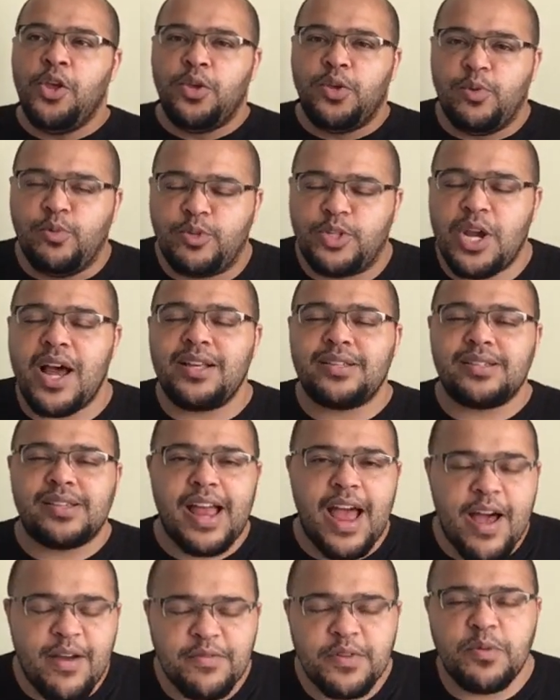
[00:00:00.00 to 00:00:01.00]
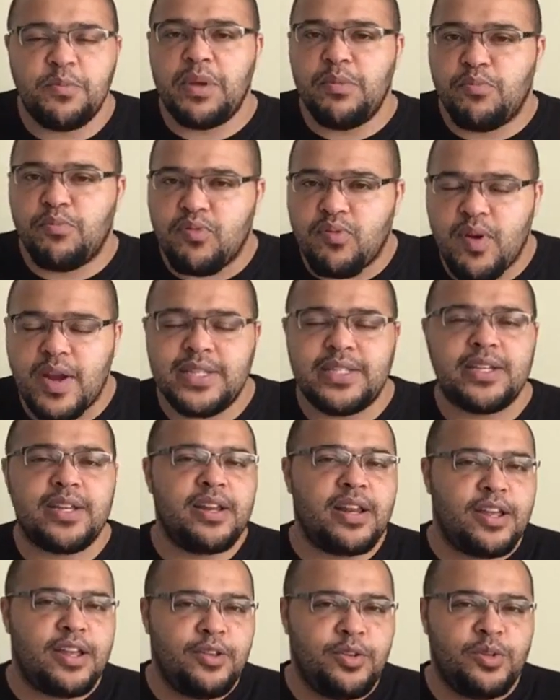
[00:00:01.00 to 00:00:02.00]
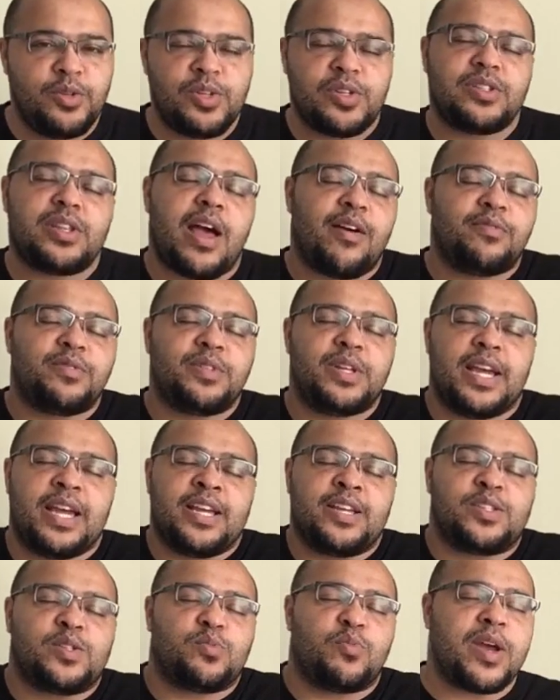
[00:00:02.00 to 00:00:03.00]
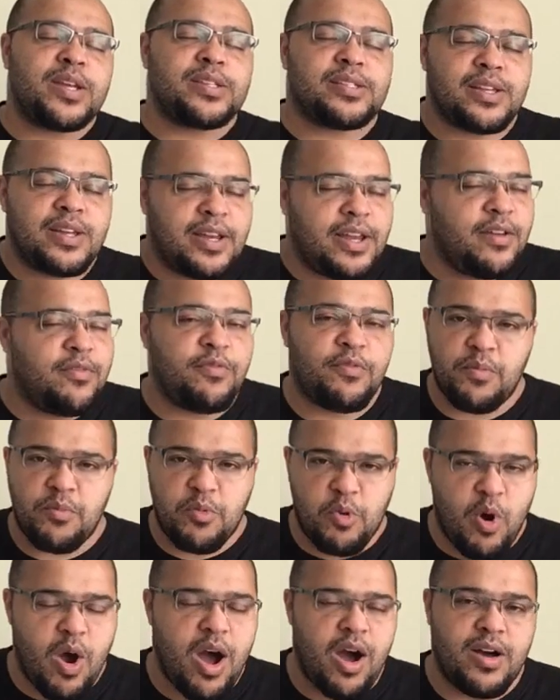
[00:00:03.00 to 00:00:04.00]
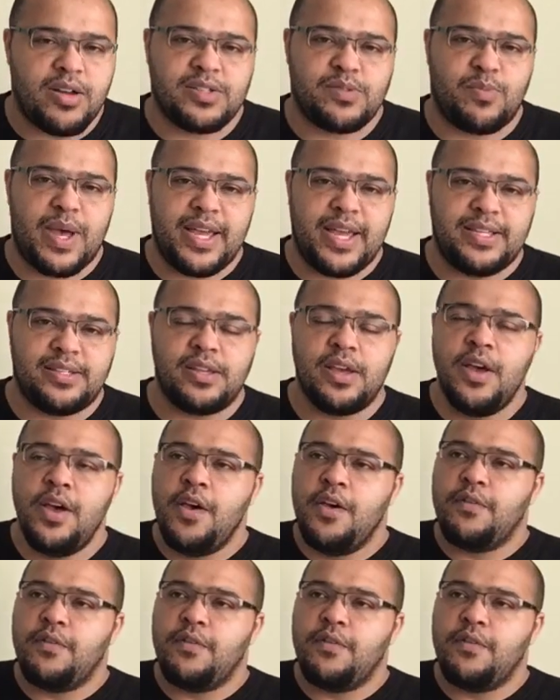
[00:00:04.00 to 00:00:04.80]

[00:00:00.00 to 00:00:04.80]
You just have to be present, and you just have to express and live from your heart space.